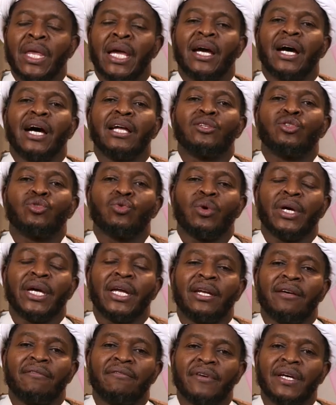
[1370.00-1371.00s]
And to
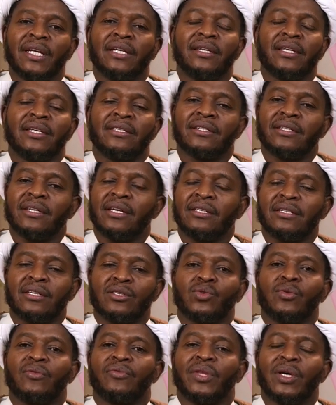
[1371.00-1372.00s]
elevate the
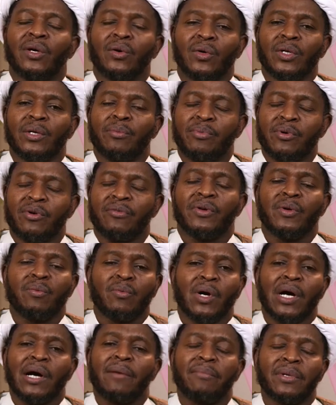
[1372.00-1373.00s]
status of the Holy Prophet
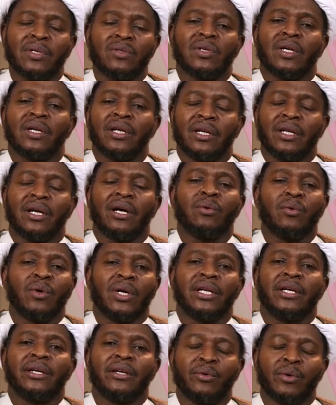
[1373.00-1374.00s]
Muhammad sallallahu
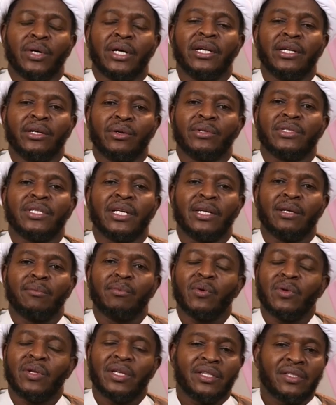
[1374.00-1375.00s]
alayhi wa alayhi wasallam
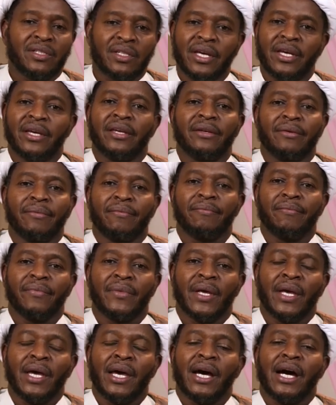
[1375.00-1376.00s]
on this day.
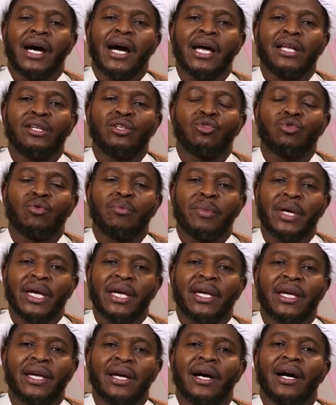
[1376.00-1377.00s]
And to
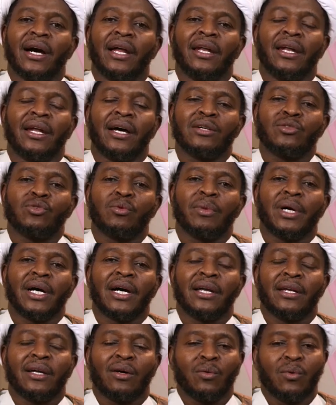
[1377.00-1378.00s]
make Allah
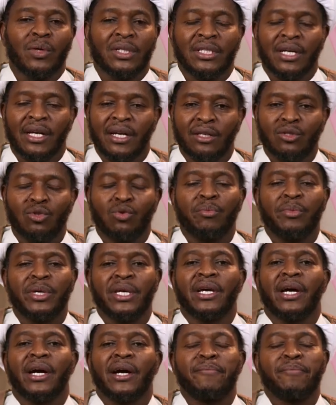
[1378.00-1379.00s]
subhanahu wa ta'ala to be
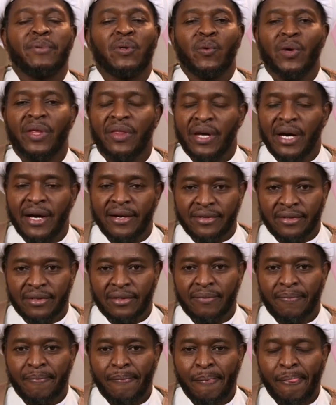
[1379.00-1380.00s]
happy with us
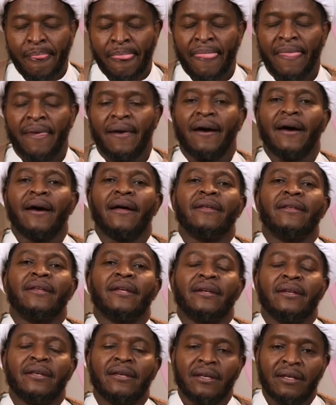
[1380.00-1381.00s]
and the
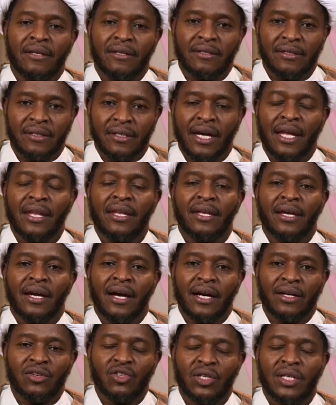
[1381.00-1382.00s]
deeds and the
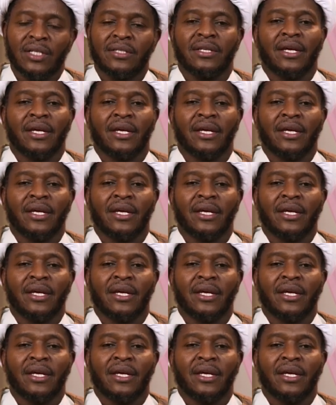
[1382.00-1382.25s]
actions